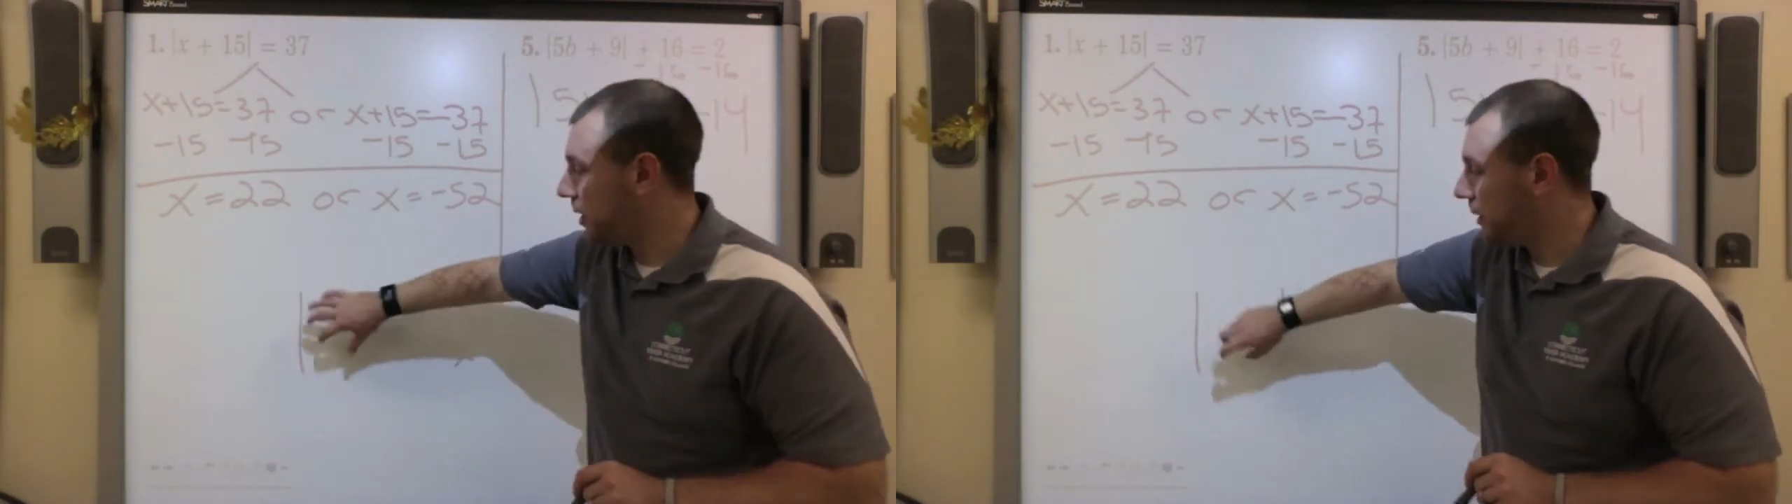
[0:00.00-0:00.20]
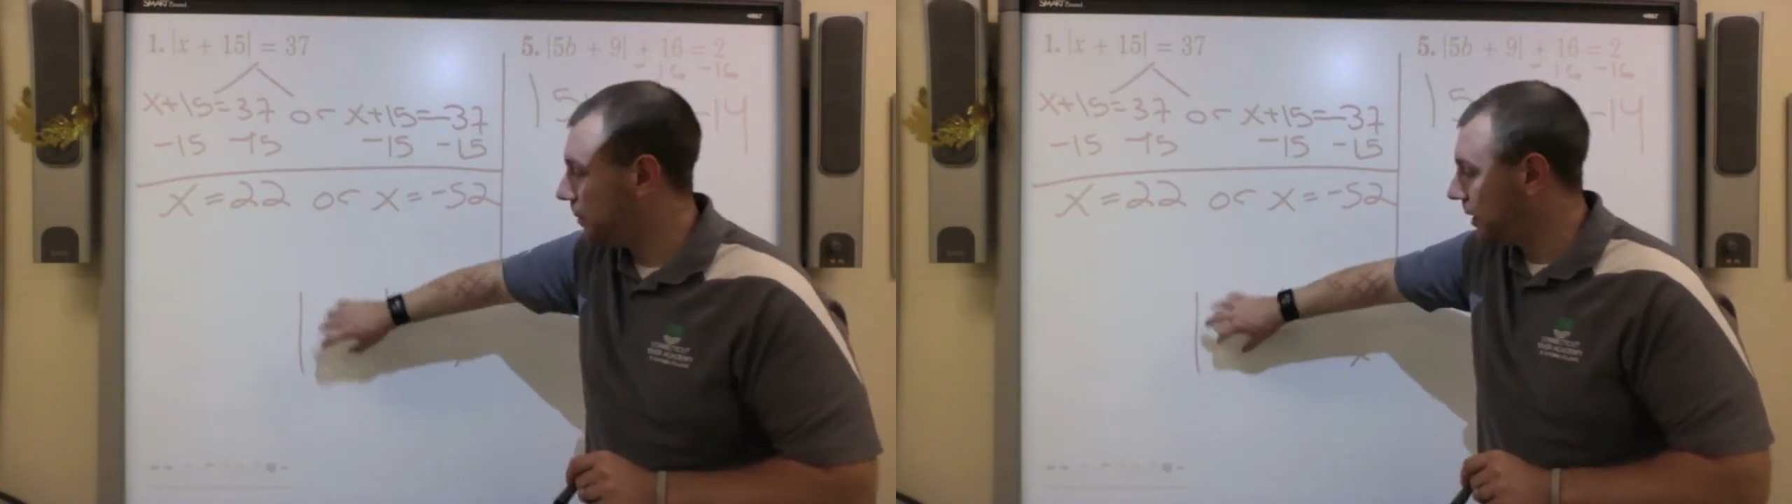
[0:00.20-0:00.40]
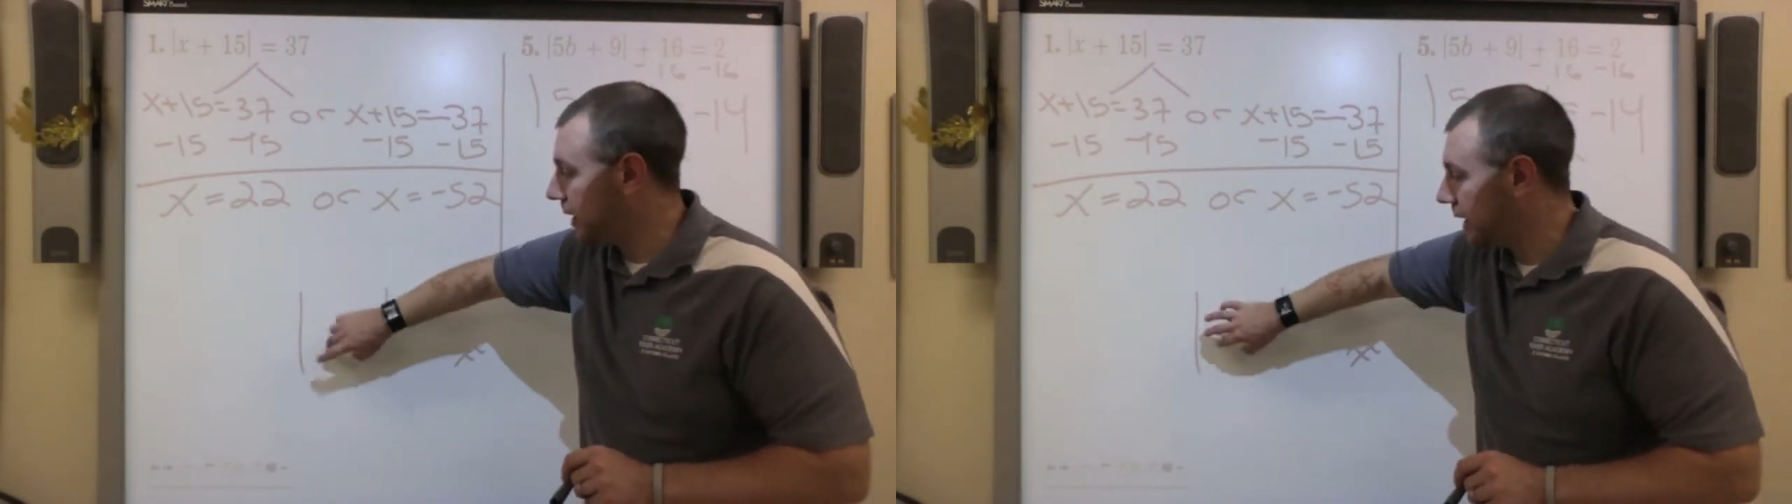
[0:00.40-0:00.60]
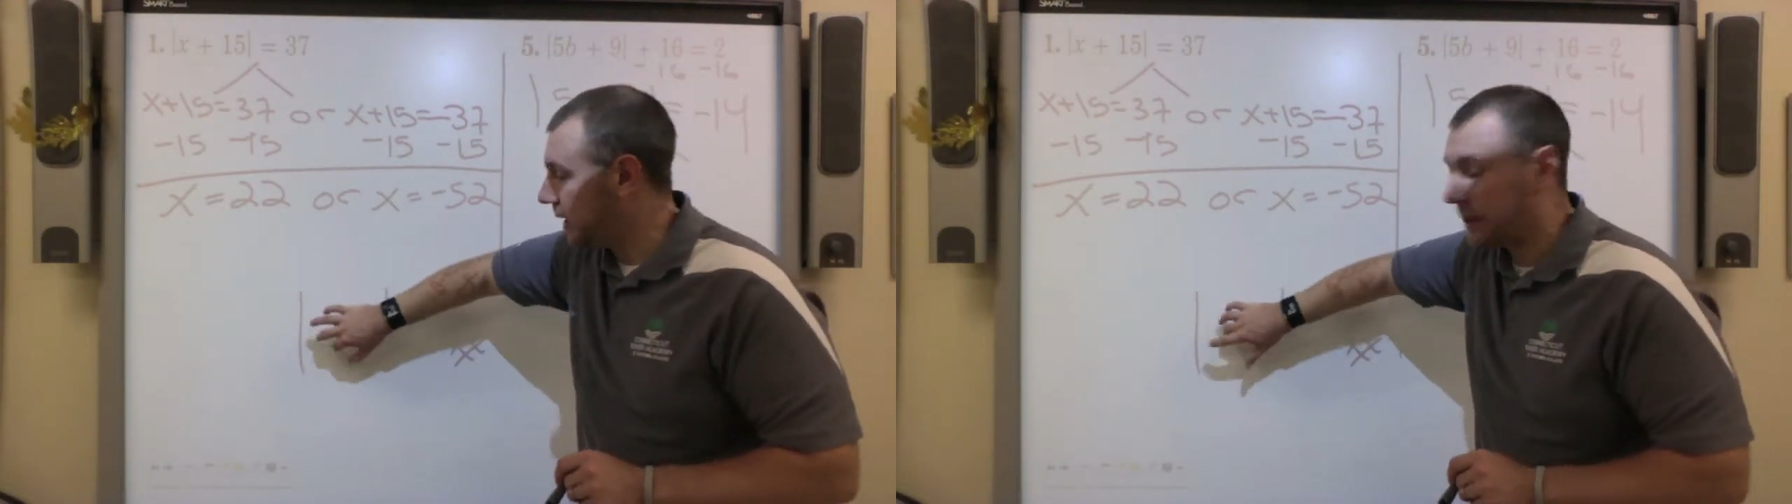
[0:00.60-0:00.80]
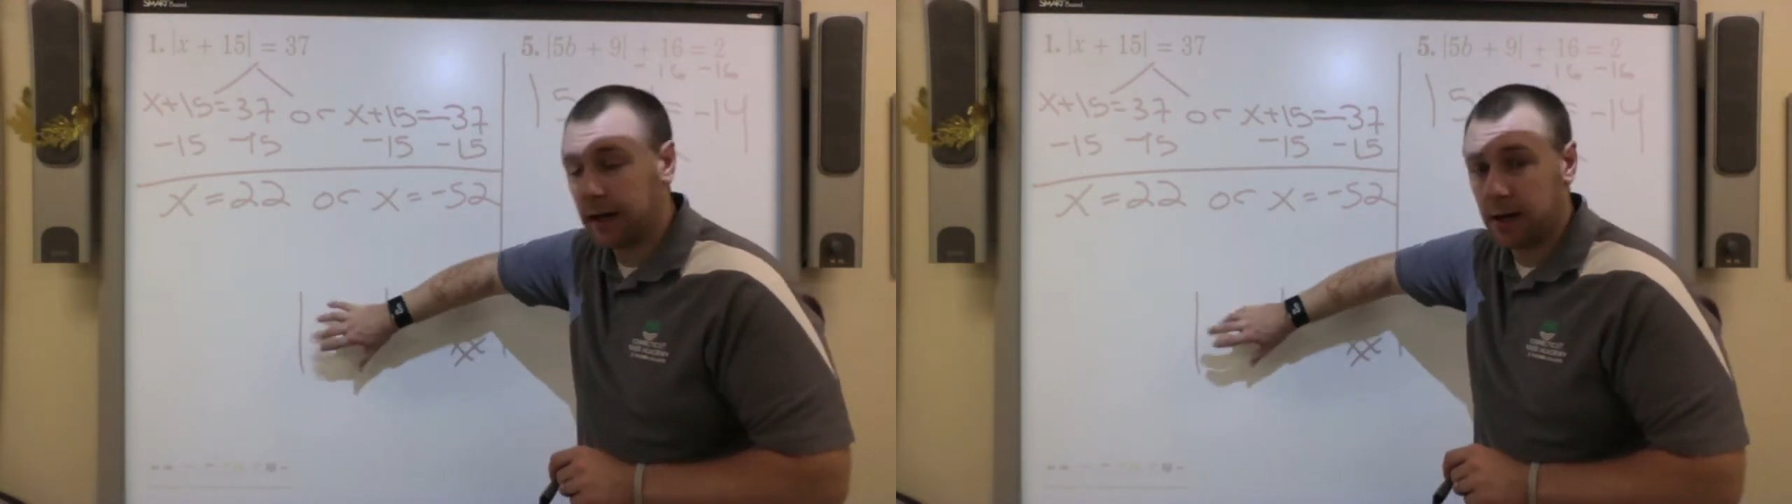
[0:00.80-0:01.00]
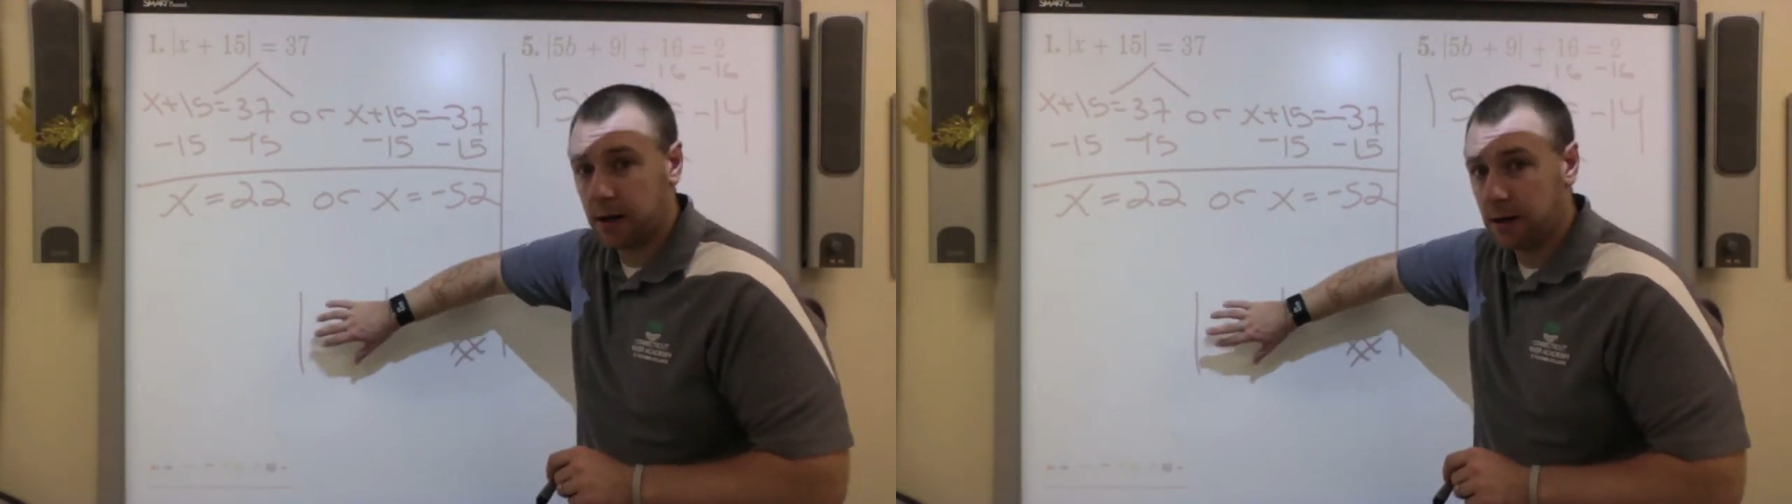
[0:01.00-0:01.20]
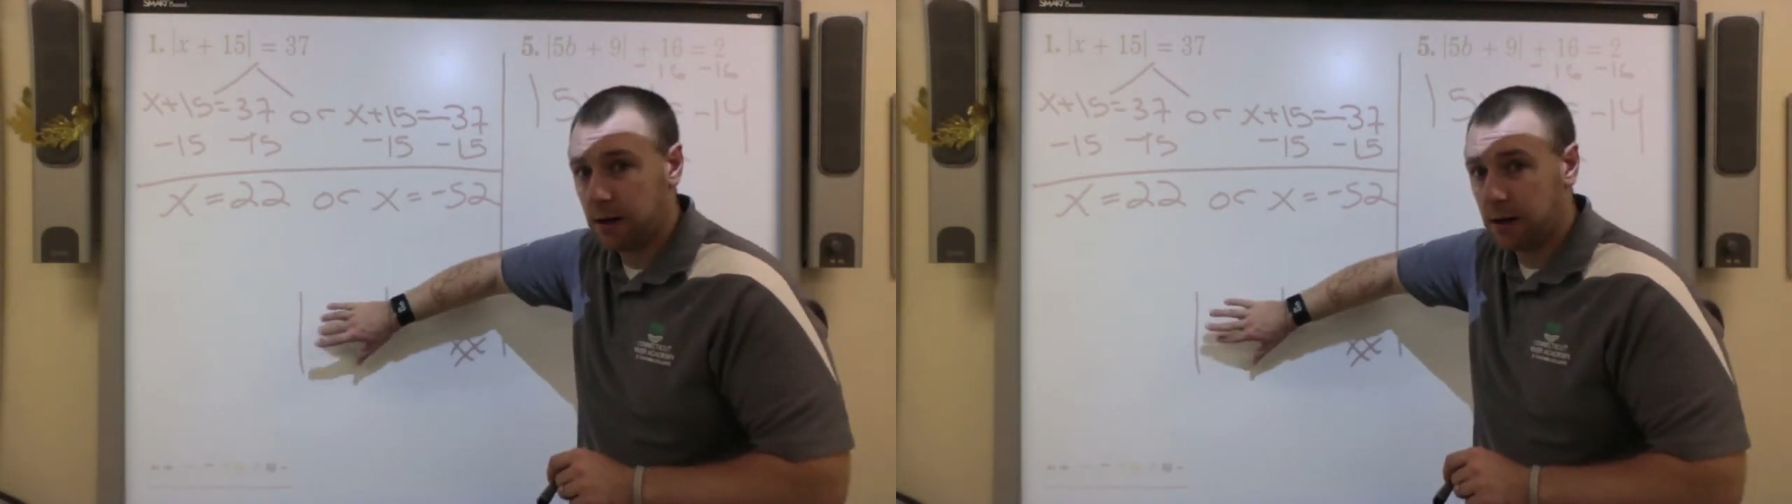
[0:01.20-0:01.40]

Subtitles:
I plug in here,